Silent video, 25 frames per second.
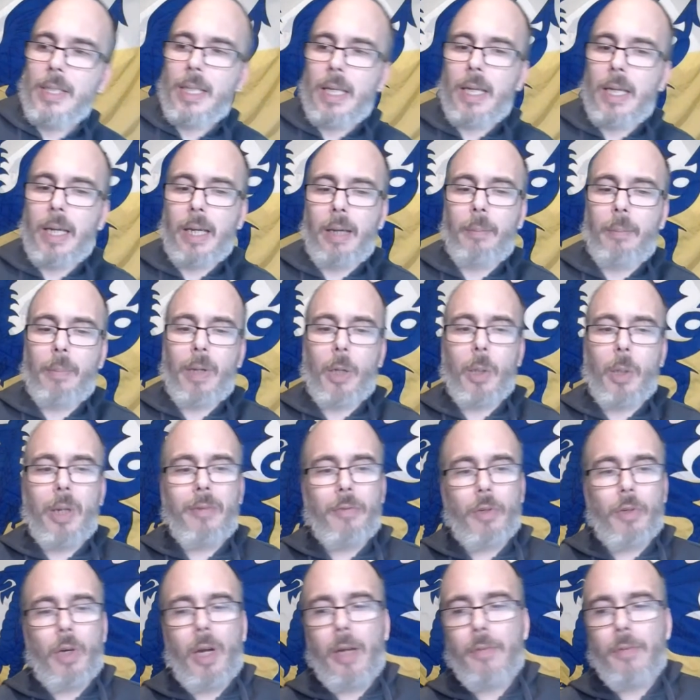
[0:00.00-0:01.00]

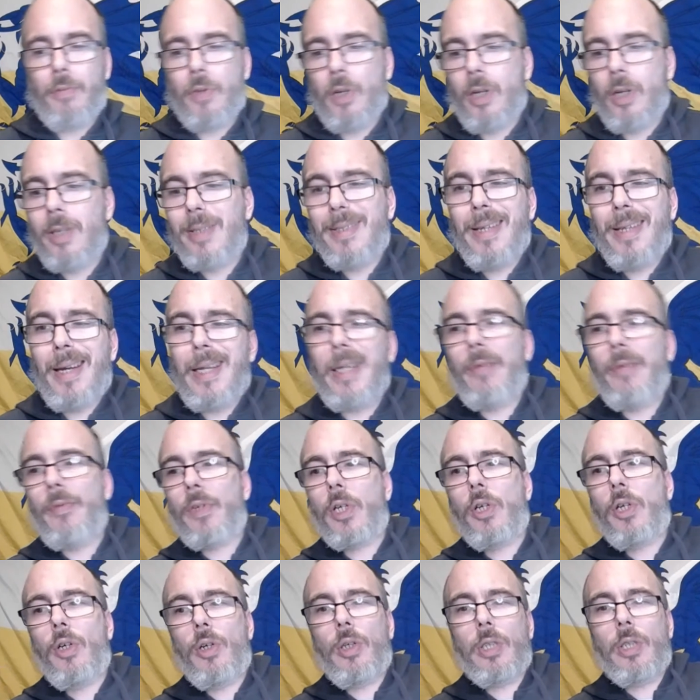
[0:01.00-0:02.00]
However, I've got a day of
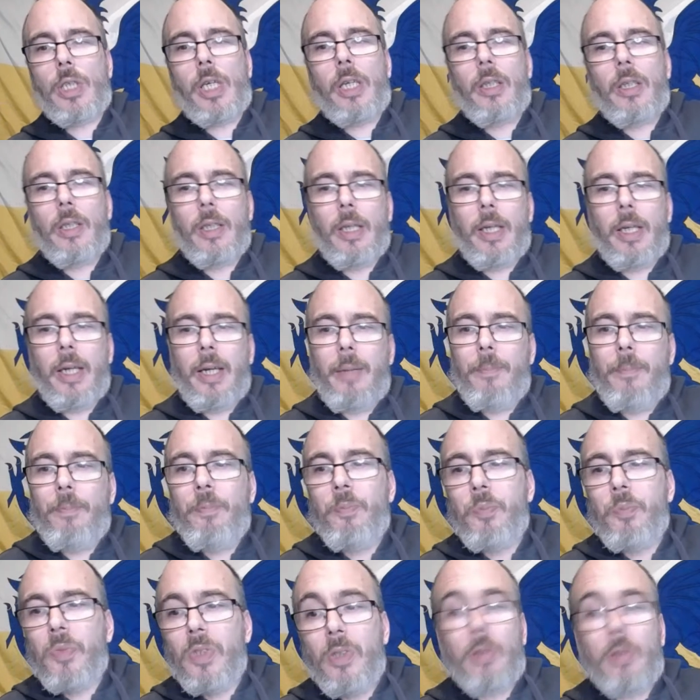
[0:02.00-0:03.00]
recording
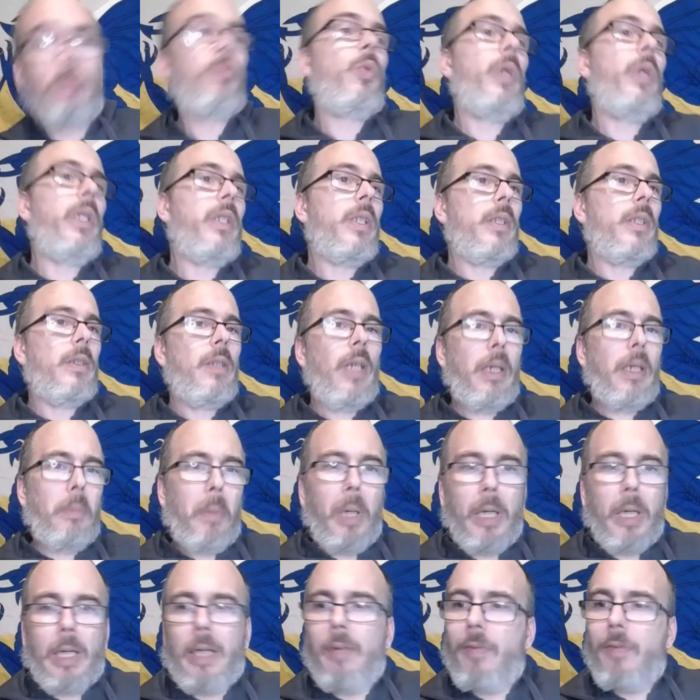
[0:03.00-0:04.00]
with,
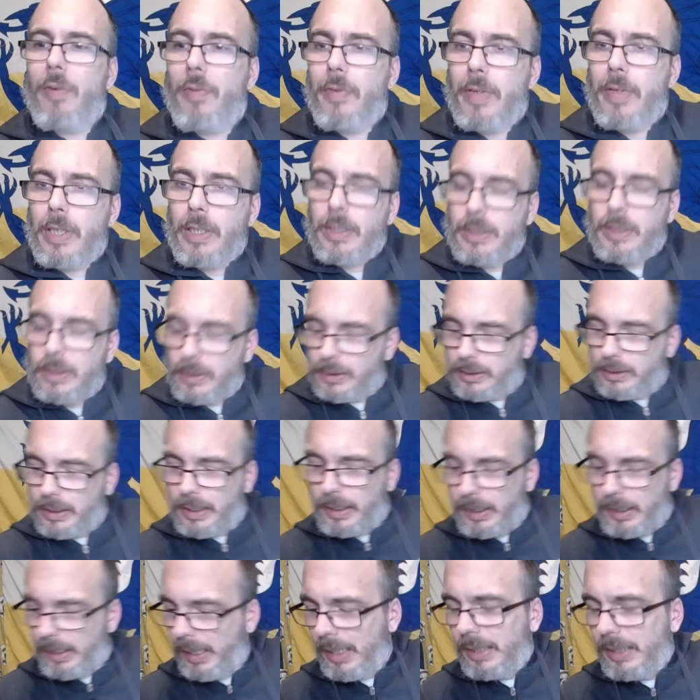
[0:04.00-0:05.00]
among other things,
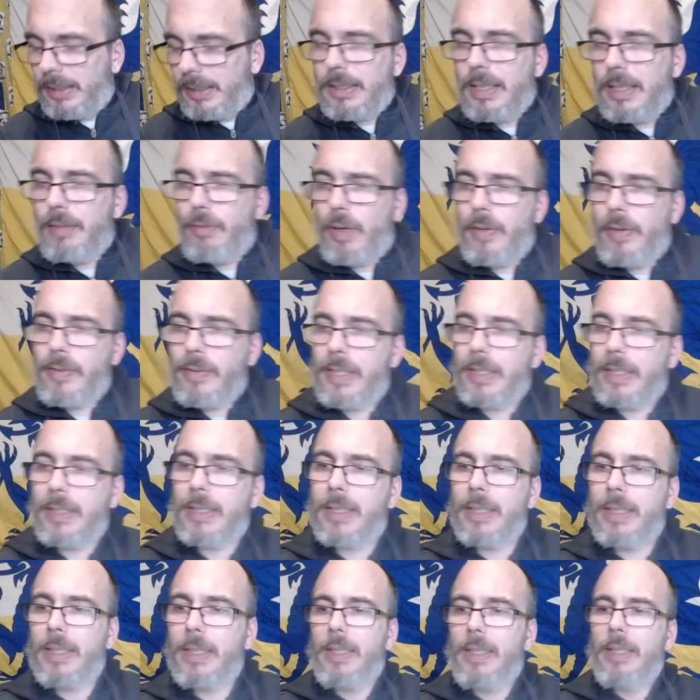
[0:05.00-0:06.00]
Anthony
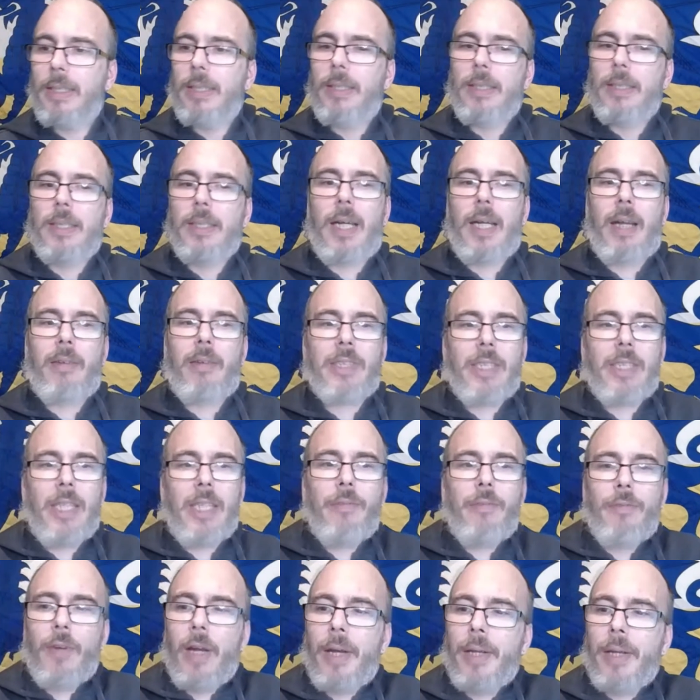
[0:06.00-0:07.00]
Rivers, Cardiff City
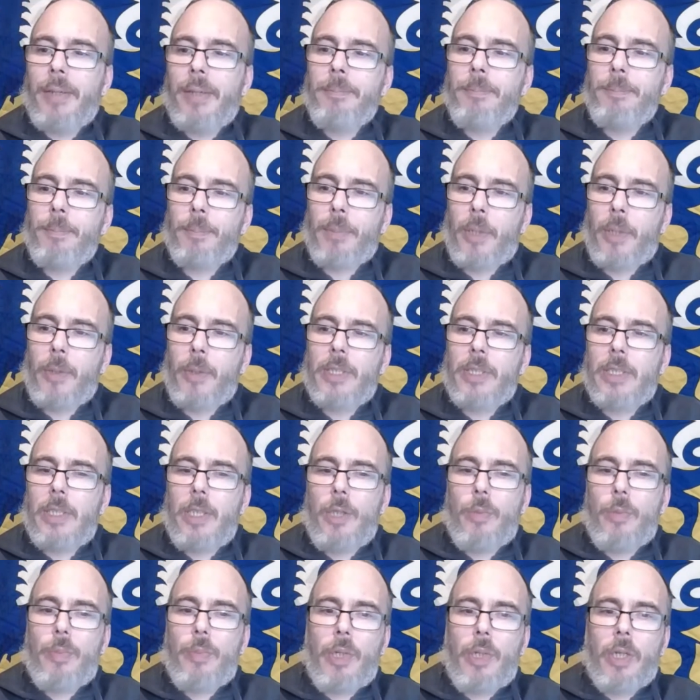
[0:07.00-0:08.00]
fan, about his
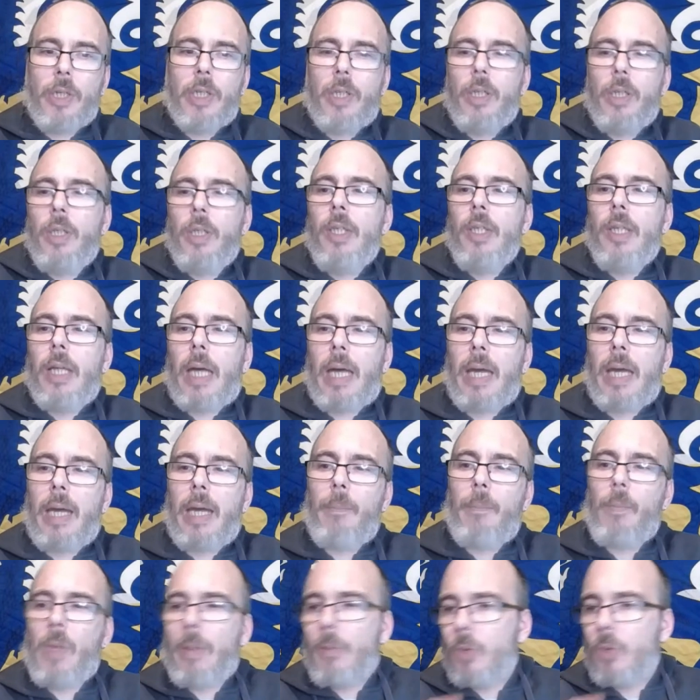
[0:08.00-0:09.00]
new book.
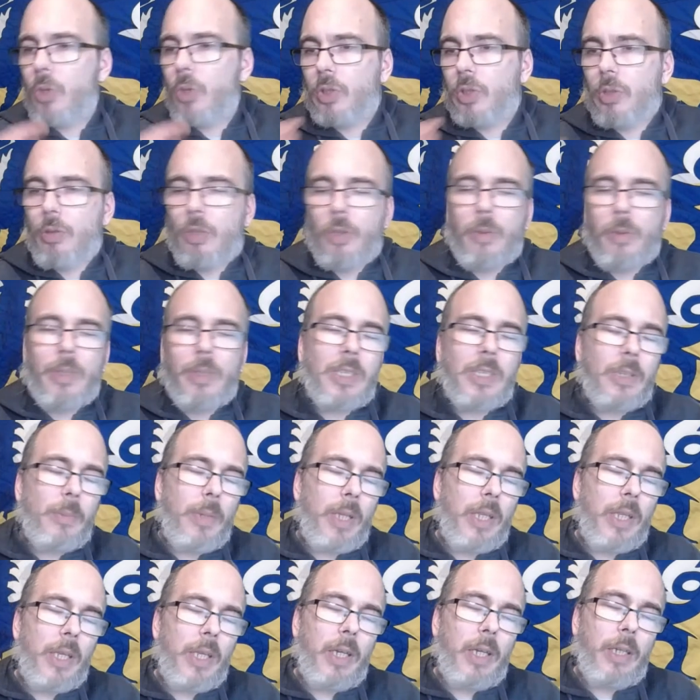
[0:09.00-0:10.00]
I'm also doing some
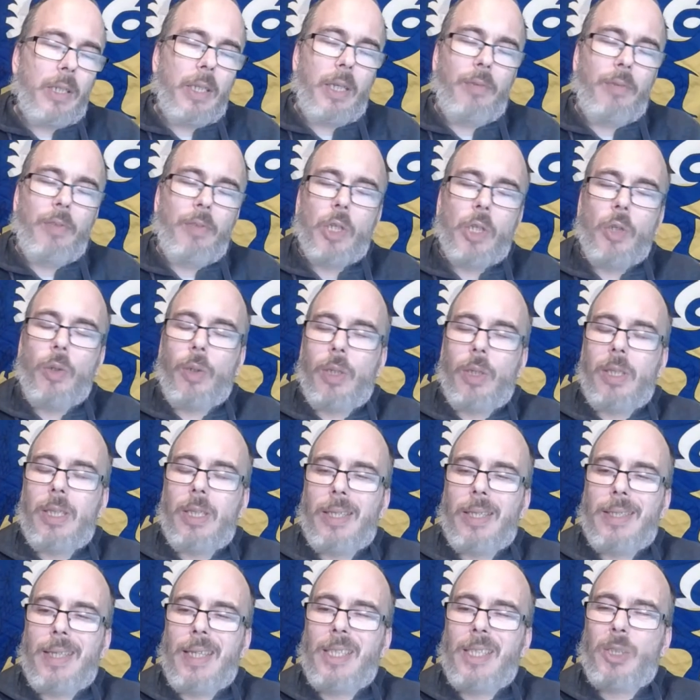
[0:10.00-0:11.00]
other recording
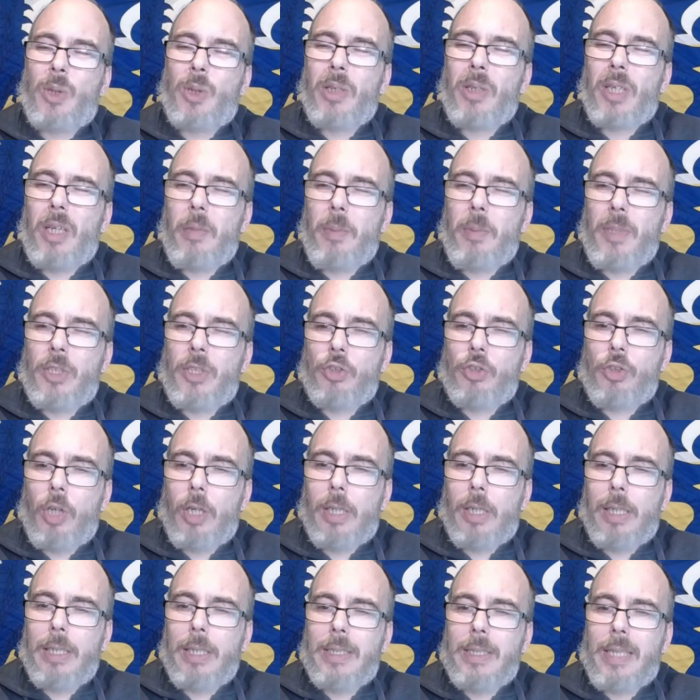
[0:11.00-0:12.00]
that day, so I'm going to be
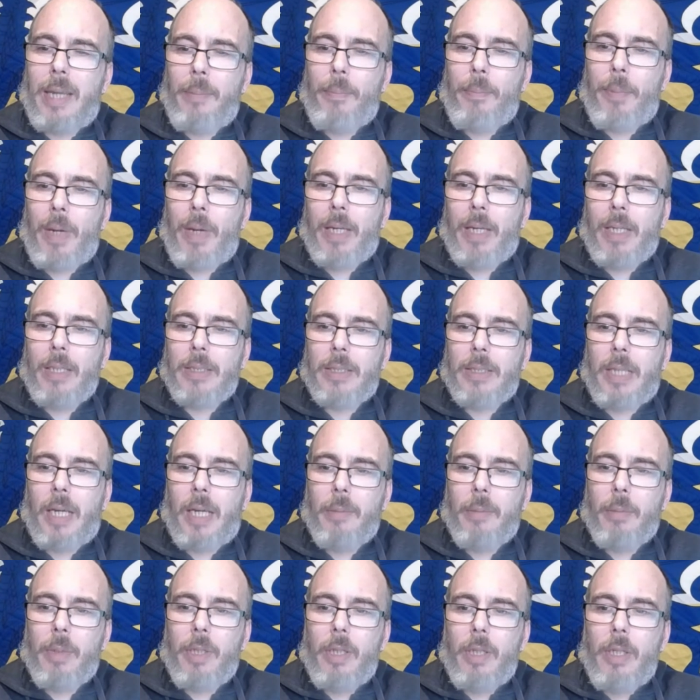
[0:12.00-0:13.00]
struggling to get back in
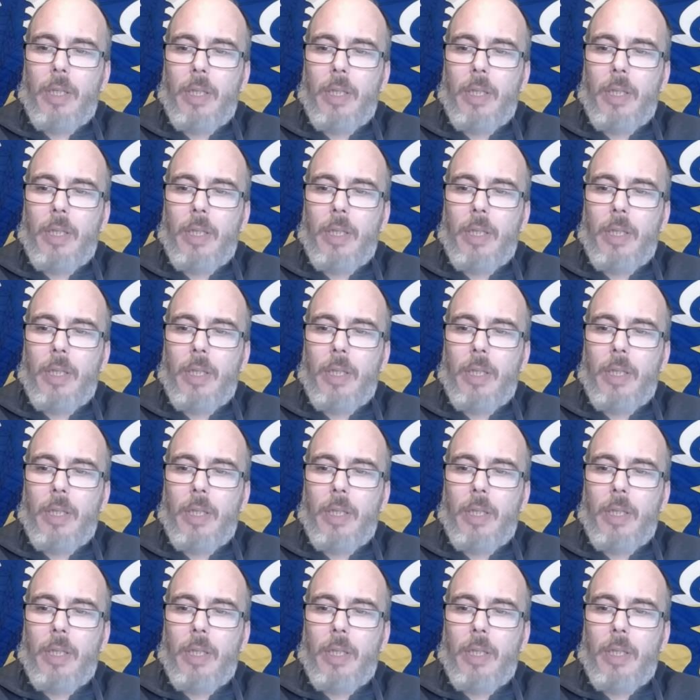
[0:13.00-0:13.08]
time.